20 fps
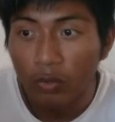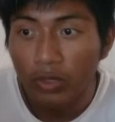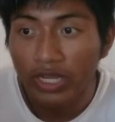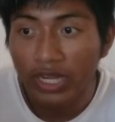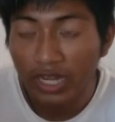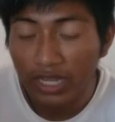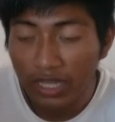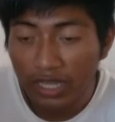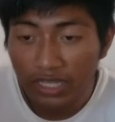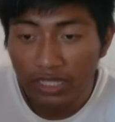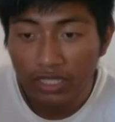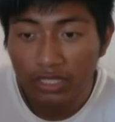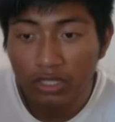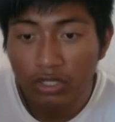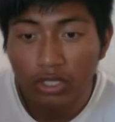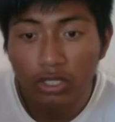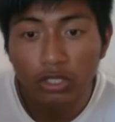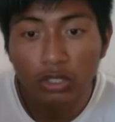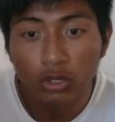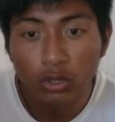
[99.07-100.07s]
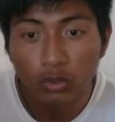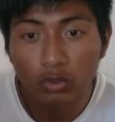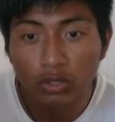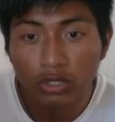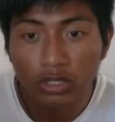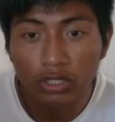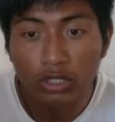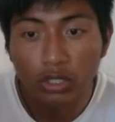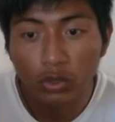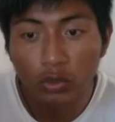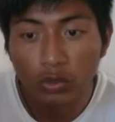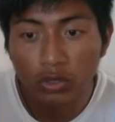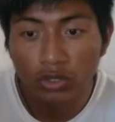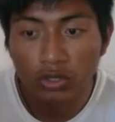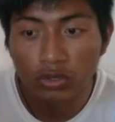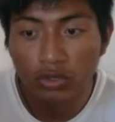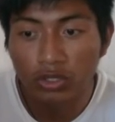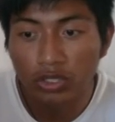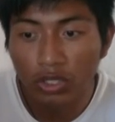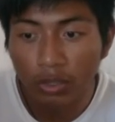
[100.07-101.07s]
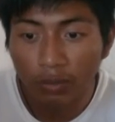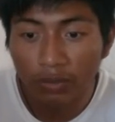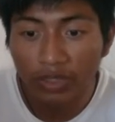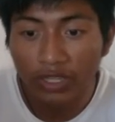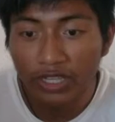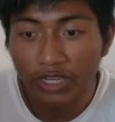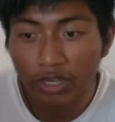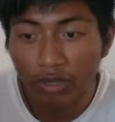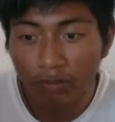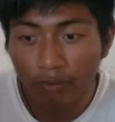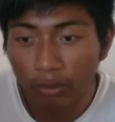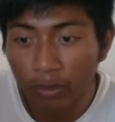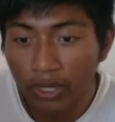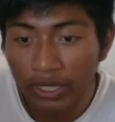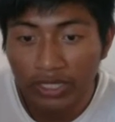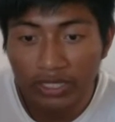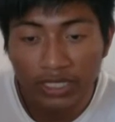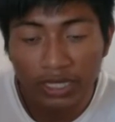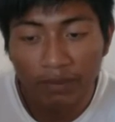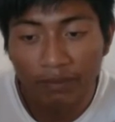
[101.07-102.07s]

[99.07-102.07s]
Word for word: We get addicted to the news due to something in our brains,